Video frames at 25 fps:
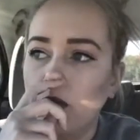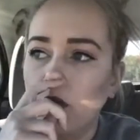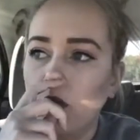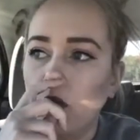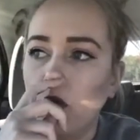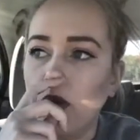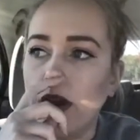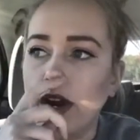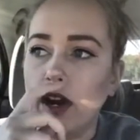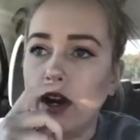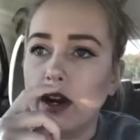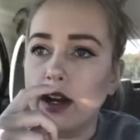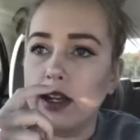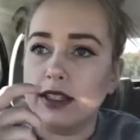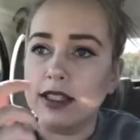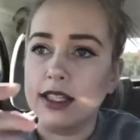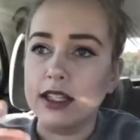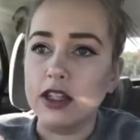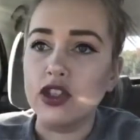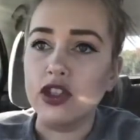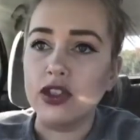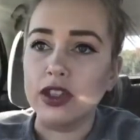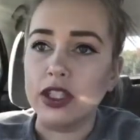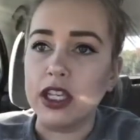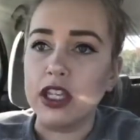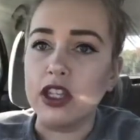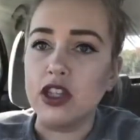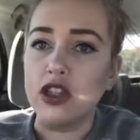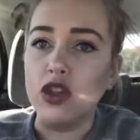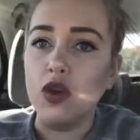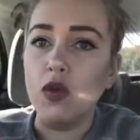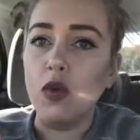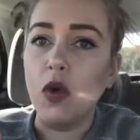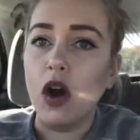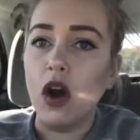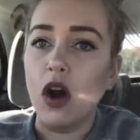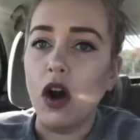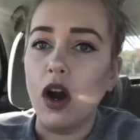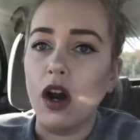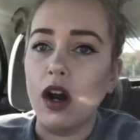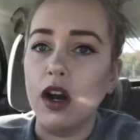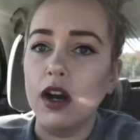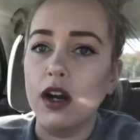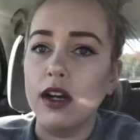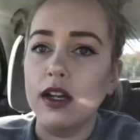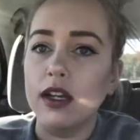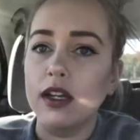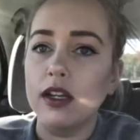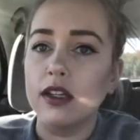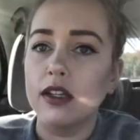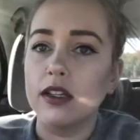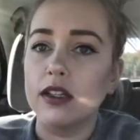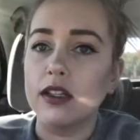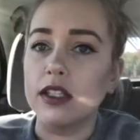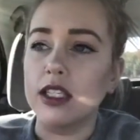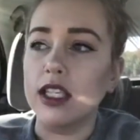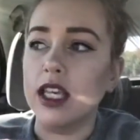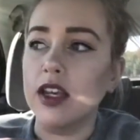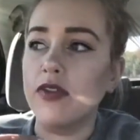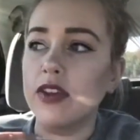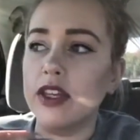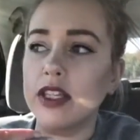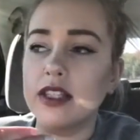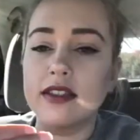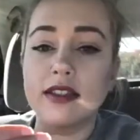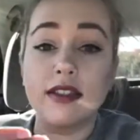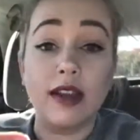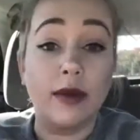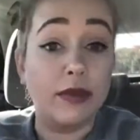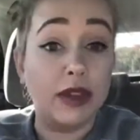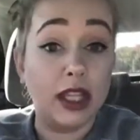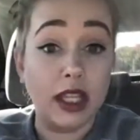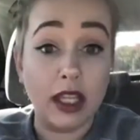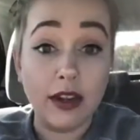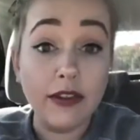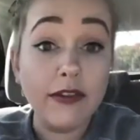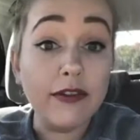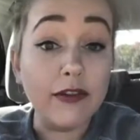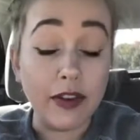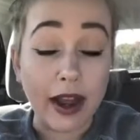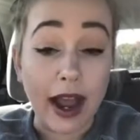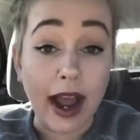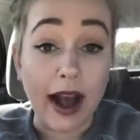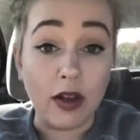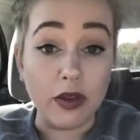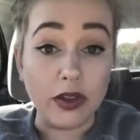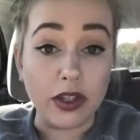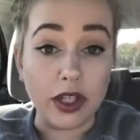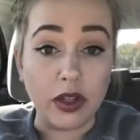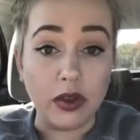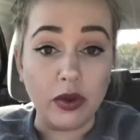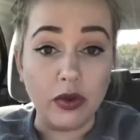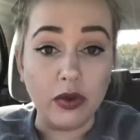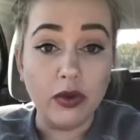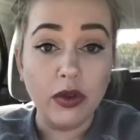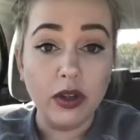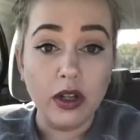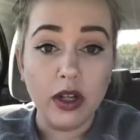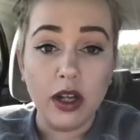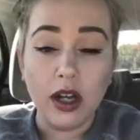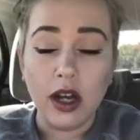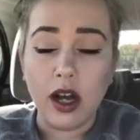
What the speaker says: where essentially you are giving something of value,